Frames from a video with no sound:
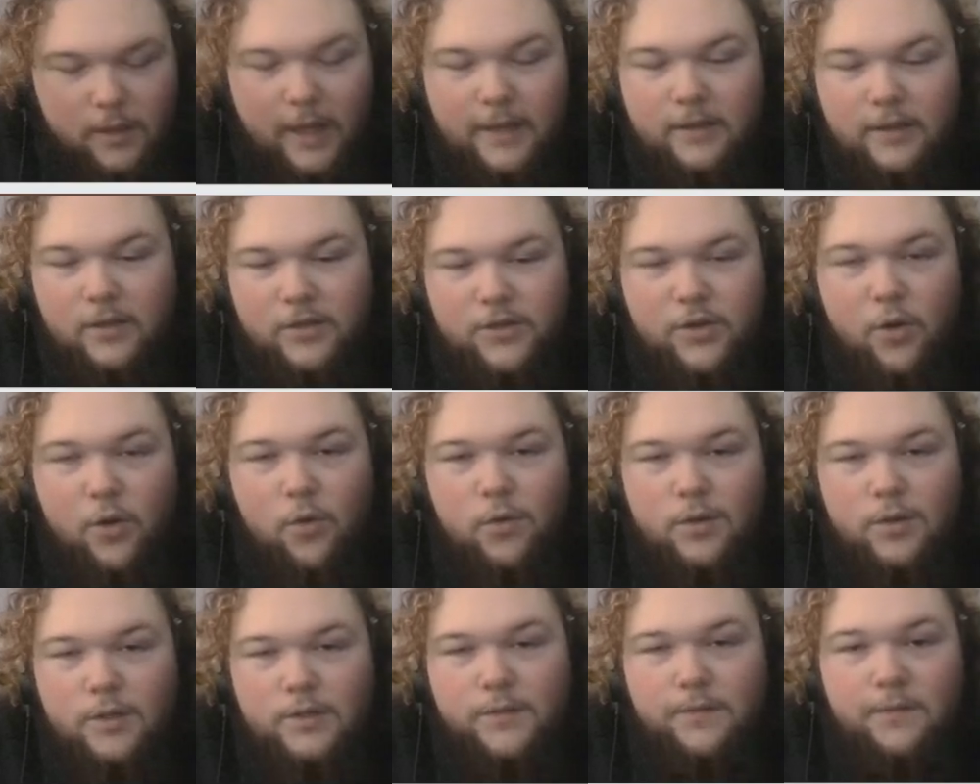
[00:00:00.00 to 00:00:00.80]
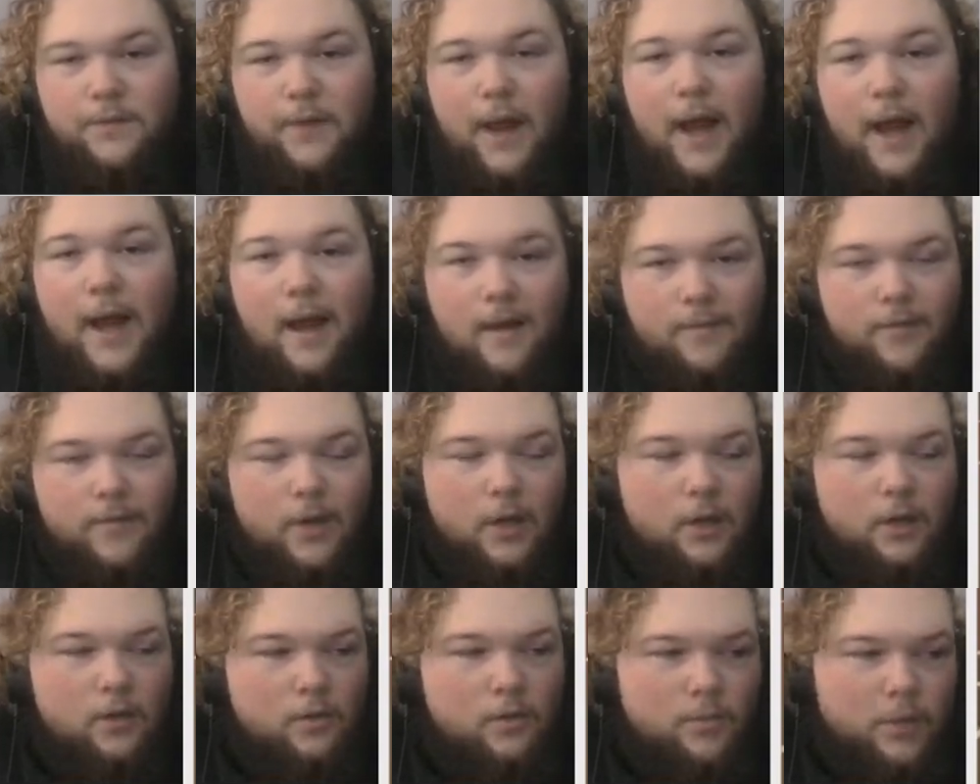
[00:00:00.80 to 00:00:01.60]
The score is five
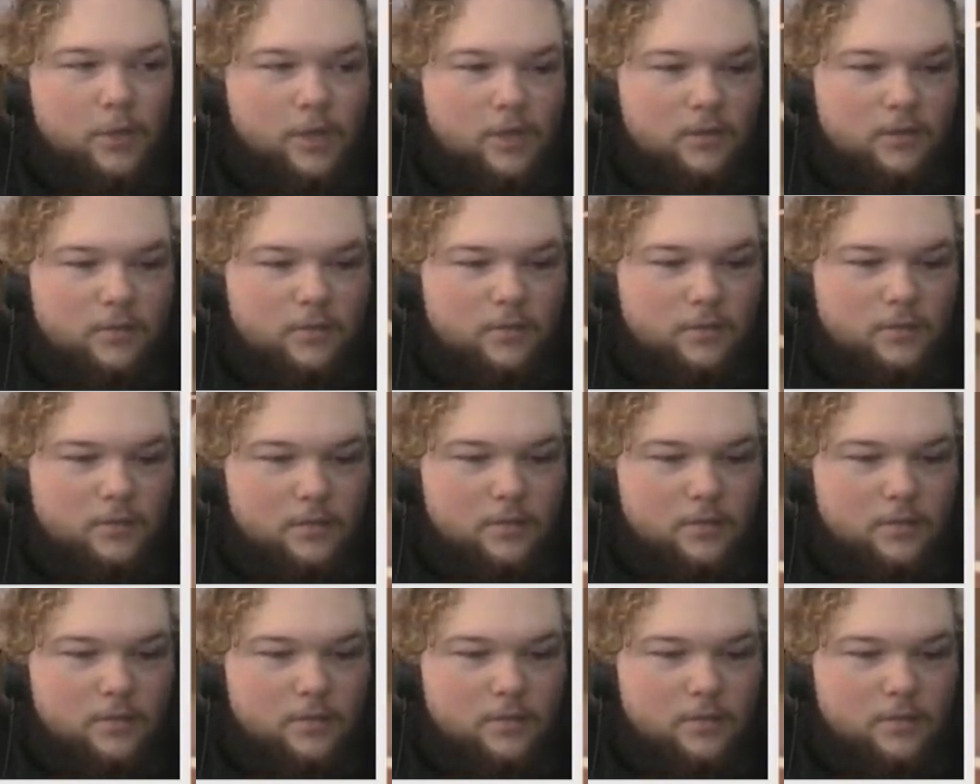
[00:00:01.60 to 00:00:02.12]
oh, bro.